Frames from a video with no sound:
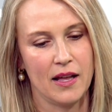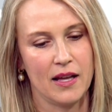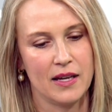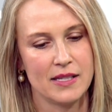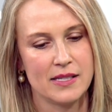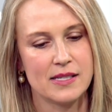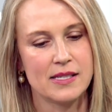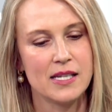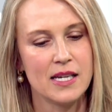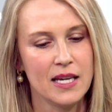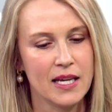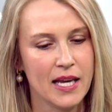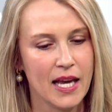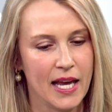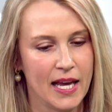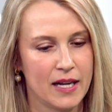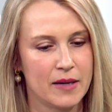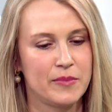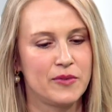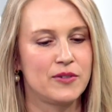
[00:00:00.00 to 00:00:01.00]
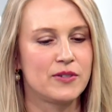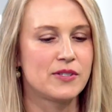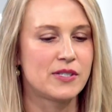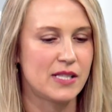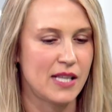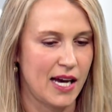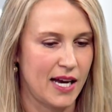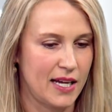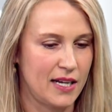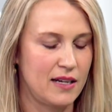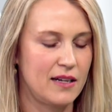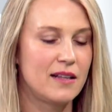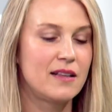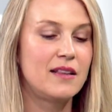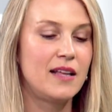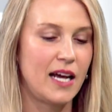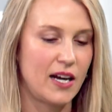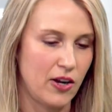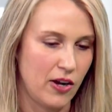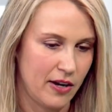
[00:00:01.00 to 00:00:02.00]
seeing animals that
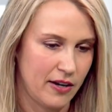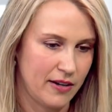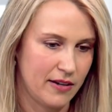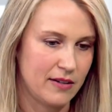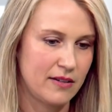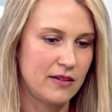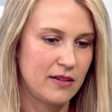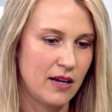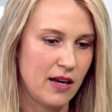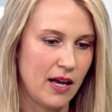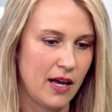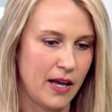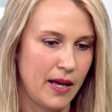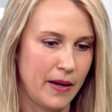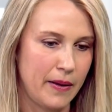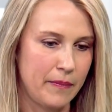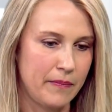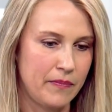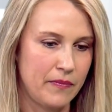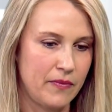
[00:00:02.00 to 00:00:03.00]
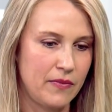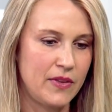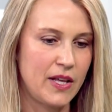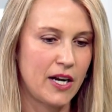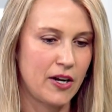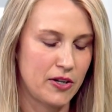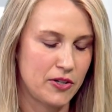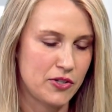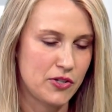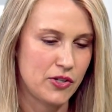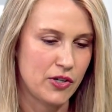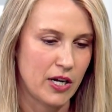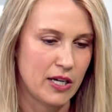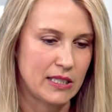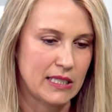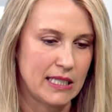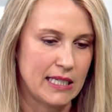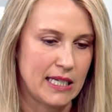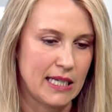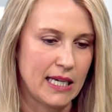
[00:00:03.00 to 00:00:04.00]
that are um, that are
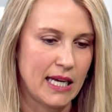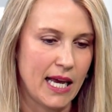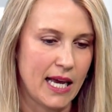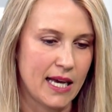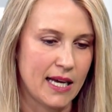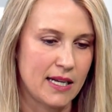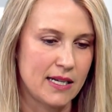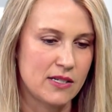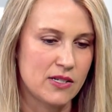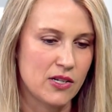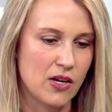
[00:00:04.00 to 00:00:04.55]
struggling and